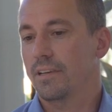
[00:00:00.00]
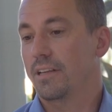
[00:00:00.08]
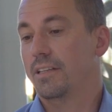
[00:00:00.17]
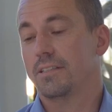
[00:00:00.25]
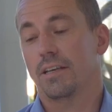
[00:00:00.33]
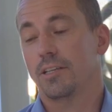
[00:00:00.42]

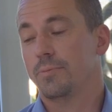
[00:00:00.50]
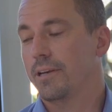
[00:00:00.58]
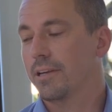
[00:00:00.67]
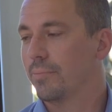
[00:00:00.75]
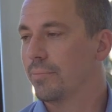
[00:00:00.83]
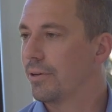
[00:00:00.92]
there's an
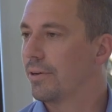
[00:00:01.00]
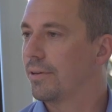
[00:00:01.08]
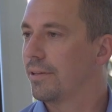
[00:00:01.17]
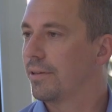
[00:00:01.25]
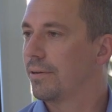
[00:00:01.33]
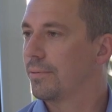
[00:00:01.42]
HPA component
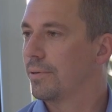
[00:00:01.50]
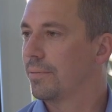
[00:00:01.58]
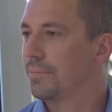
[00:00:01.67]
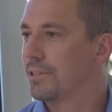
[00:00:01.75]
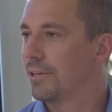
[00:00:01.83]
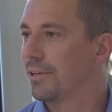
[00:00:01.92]
in there as
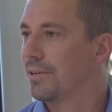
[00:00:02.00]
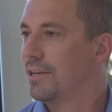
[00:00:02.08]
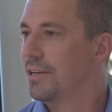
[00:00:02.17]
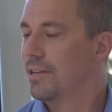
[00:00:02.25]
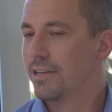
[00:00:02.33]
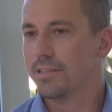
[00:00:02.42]
well. Mm. So
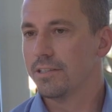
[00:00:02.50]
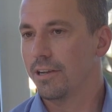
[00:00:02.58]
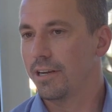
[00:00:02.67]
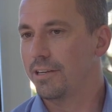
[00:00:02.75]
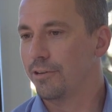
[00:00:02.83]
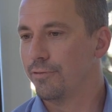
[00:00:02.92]

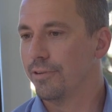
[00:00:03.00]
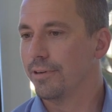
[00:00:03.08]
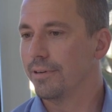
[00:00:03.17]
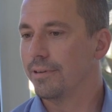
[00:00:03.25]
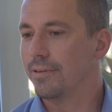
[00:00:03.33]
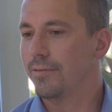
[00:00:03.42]
slightly
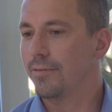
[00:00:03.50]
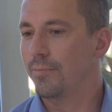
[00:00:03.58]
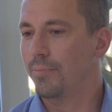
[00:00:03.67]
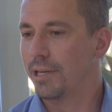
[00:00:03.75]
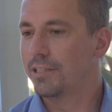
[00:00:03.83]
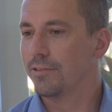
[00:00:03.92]
different
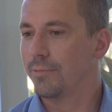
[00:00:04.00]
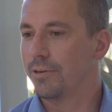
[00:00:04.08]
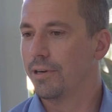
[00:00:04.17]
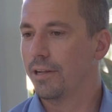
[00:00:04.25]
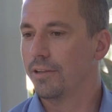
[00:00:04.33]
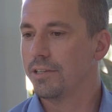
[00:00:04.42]
mix of
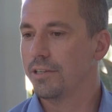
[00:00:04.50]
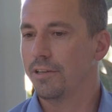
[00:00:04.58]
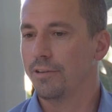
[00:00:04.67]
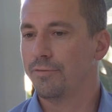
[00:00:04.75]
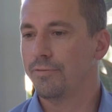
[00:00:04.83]
mineralogy.